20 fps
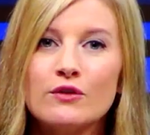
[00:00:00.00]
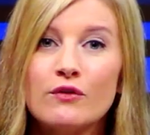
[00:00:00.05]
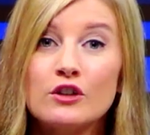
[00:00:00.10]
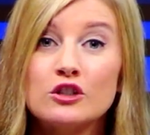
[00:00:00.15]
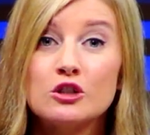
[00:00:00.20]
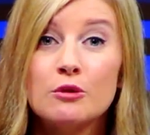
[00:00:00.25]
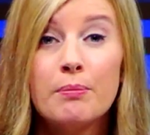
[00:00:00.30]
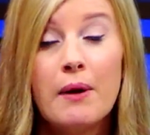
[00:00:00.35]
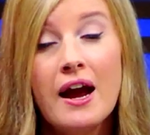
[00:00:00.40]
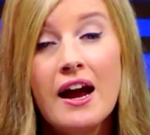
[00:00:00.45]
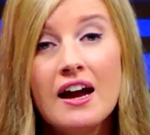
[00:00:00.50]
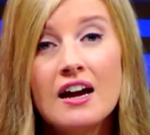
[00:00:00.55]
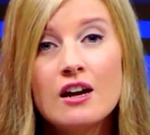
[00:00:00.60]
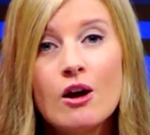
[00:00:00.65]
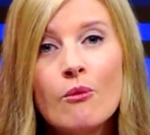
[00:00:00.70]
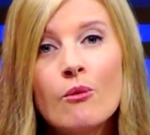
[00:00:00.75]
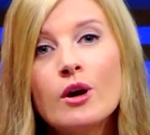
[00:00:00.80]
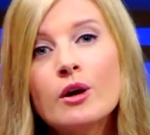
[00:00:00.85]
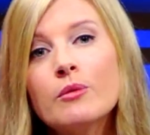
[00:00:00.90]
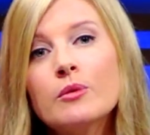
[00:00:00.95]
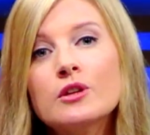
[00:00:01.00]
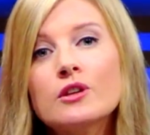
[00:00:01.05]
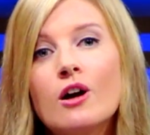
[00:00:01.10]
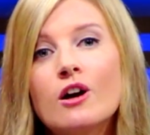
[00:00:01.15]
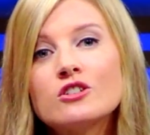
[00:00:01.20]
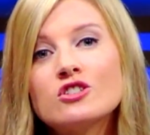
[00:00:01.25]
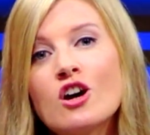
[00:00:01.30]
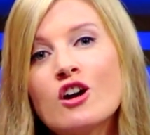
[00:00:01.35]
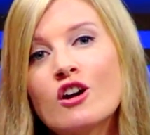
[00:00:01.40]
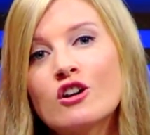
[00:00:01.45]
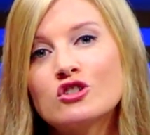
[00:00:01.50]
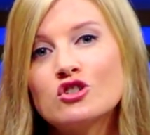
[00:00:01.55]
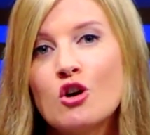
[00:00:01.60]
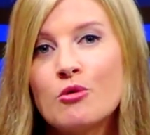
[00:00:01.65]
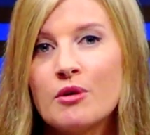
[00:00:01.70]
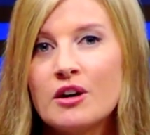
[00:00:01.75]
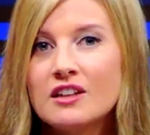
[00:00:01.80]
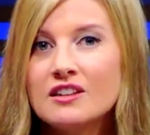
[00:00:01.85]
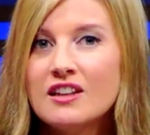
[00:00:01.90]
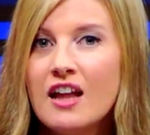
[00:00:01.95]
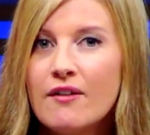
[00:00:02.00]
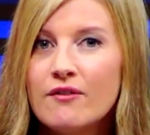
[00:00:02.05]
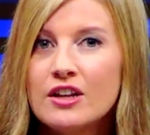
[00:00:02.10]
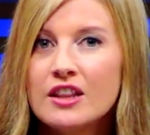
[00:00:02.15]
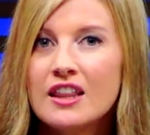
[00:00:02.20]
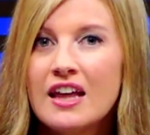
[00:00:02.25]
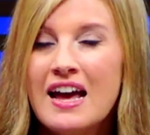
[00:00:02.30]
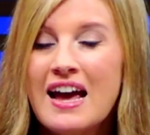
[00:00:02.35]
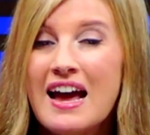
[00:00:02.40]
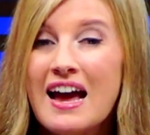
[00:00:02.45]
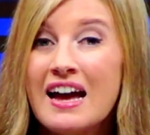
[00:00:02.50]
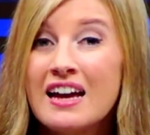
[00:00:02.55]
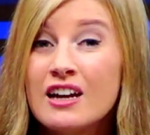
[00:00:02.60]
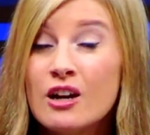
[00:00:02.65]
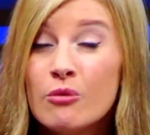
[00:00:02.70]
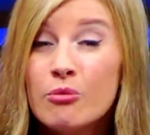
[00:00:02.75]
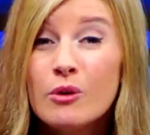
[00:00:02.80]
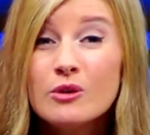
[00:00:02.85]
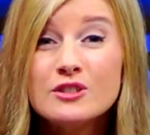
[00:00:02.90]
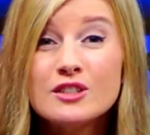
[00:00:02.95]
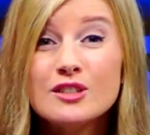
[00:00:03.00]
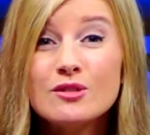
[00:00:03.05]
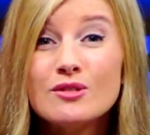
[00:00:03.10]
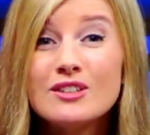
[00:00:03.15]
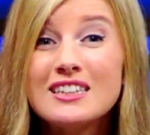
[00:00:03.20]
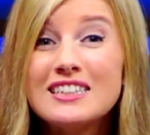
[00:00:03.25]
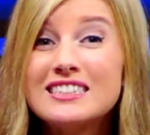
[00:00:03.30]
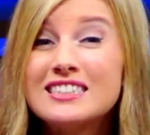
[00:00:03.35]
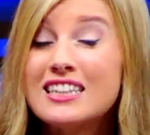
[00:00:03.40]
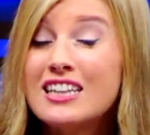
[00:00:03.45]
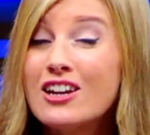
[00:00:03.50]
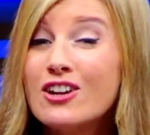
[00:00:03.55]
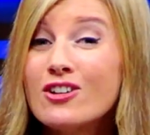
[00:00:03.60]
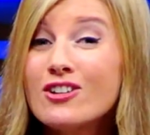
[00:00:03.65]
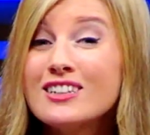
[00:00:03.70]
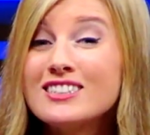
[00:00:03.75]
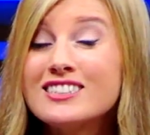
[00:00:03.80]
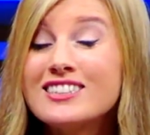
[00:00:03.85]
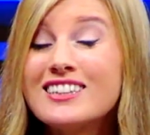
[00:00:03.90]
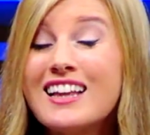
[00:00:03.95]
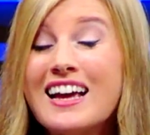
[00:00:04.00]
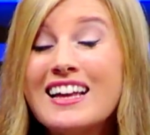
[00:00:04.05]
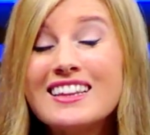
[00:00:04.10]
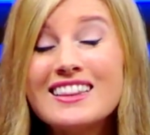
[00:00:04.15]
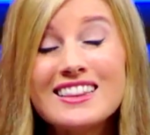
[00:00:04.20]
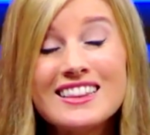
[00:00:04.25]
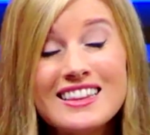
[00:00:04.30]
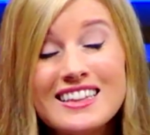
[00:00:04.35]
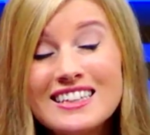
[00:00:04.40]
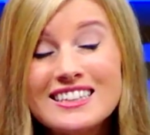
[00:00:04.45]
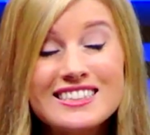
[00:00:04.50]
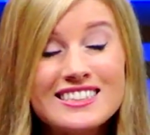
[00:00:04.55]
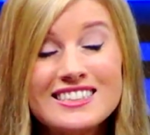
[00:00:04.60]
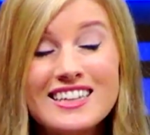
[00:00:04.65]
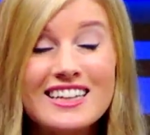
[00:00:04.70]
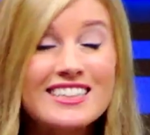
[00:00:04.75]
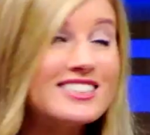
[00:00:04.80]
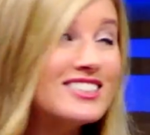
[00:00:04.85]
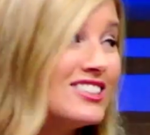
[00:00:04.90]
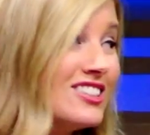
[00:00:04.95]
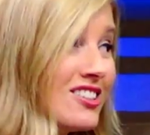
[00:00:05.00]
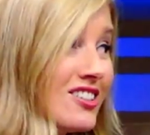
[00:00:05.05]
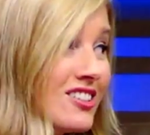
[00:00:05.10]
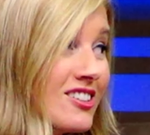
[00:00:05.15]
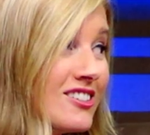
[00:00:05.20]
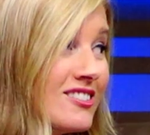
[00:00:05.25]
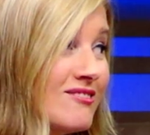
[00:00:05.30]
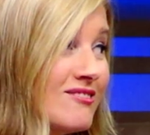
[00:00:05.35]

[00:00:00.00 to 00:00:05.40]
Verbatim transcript: for Japan, where it will launch on October eleventh, and it won't see release here until at least next year.